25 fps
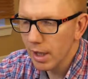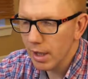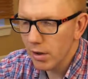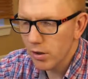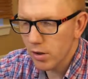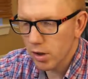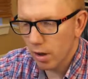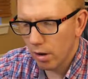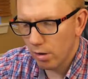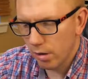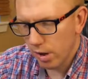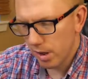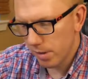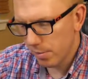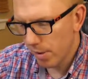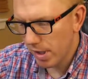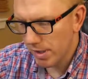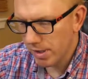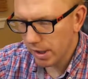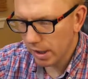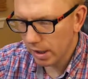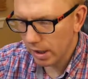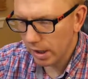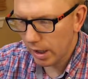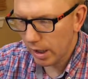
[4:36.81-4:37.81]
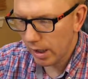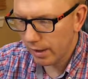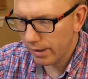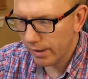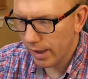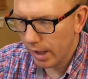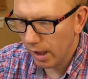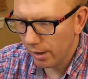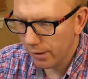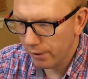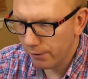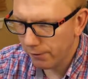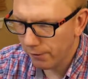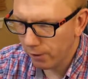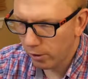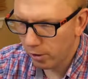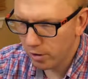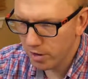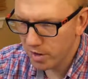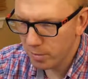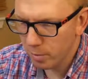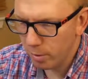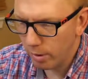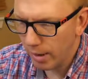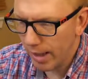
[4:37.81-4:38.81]
So it's basically Delta
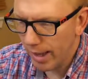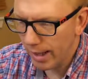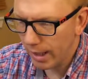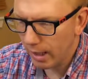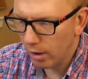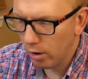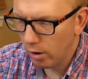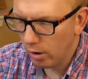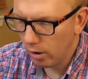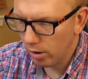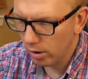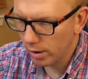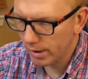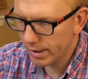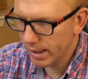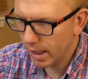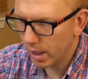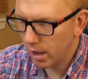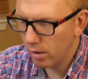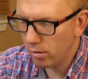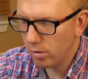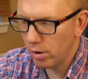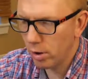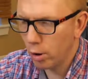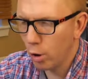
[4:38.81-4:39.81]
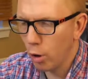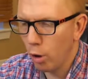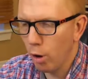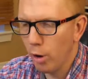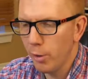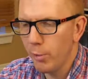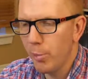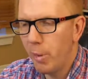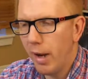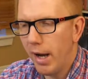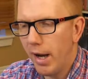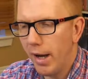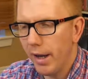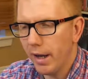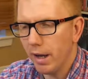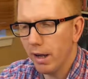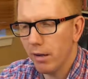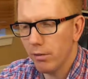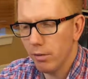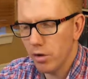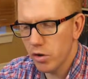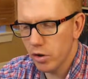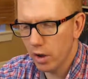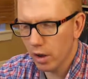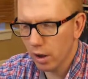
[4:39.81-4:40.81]
Force Black Hawk Down gold pack,
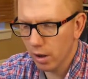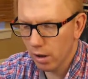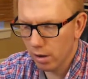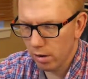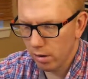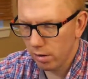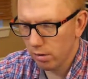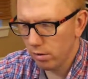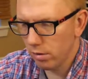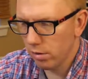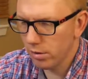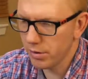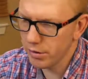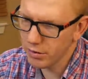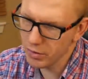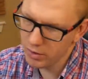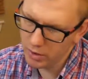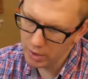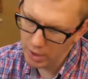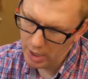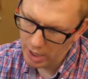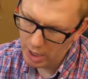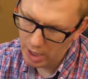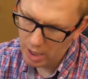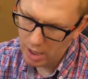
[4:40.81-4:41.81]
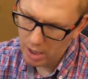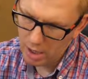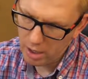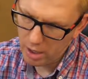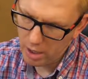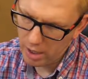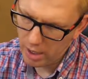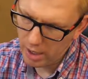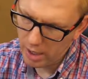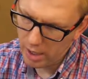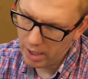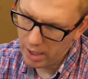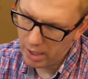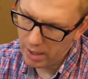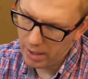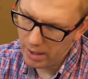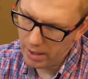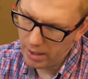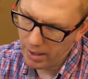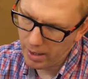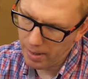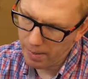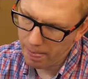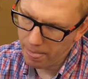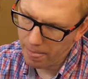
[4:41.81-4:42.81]
which includes
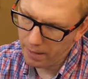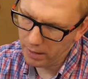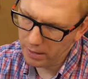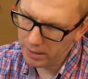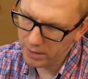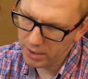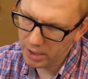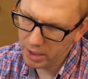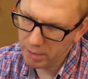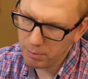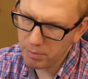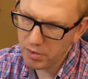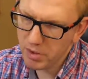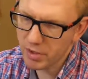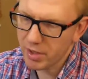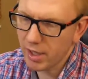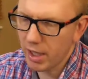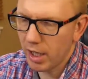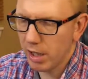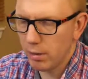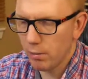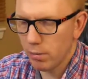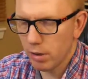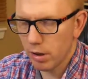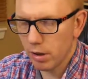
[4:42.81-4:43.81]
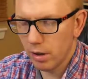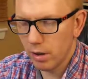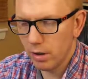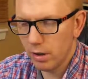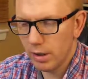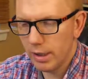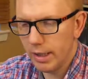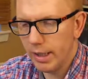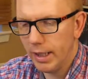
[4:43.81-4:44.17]
Team Saber